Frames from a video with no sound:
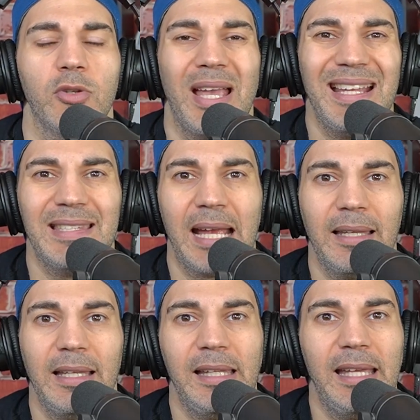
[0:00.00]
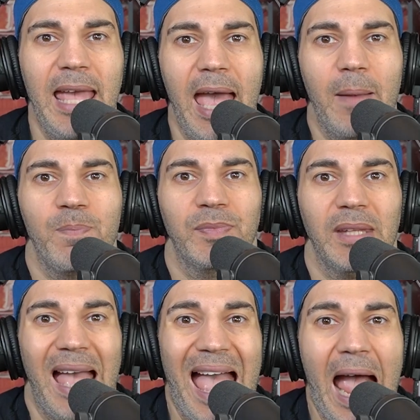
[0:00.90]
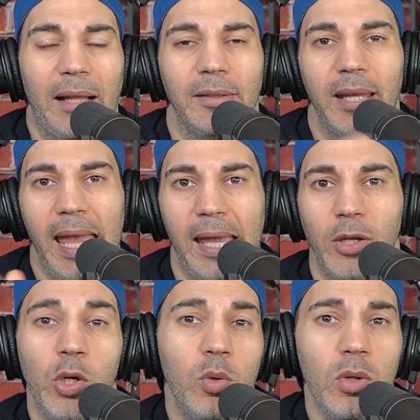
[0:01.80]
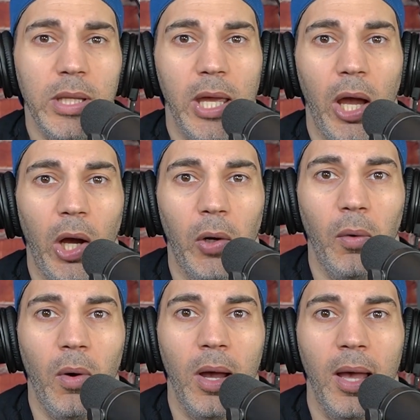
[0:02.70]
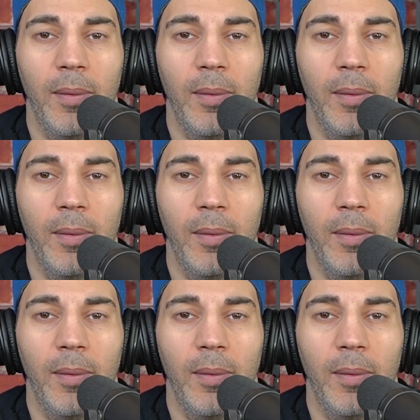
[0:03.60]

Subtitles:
So I could technically get Allen and Julio,